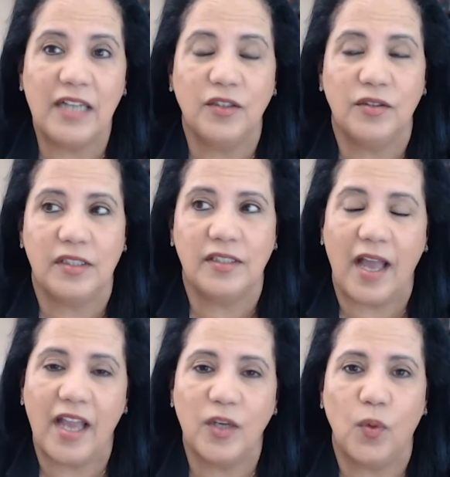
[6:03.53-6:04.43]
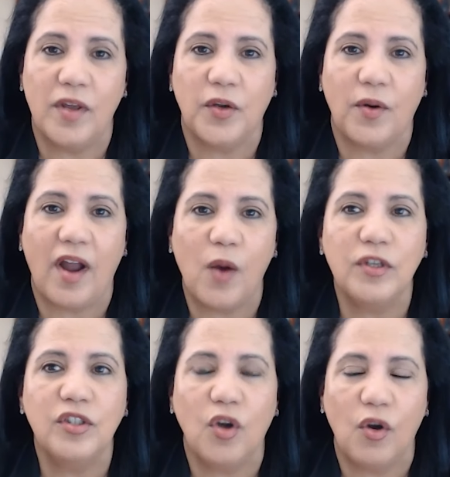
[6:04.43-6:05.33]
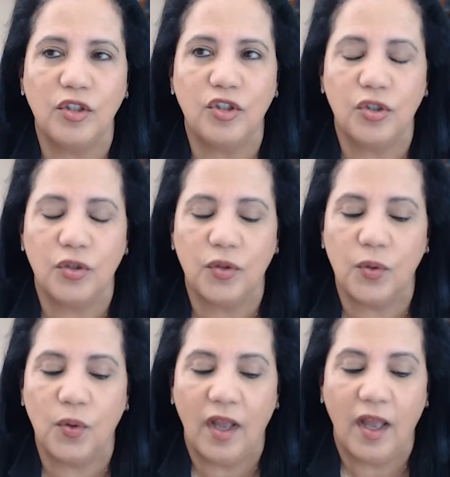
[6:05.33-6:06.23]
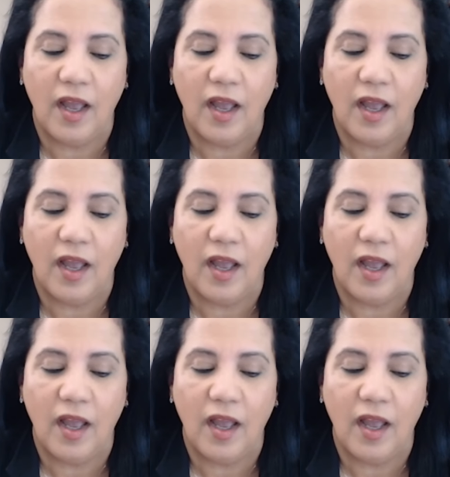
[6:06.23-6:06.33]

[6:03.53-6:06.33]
had to decide whether I was going to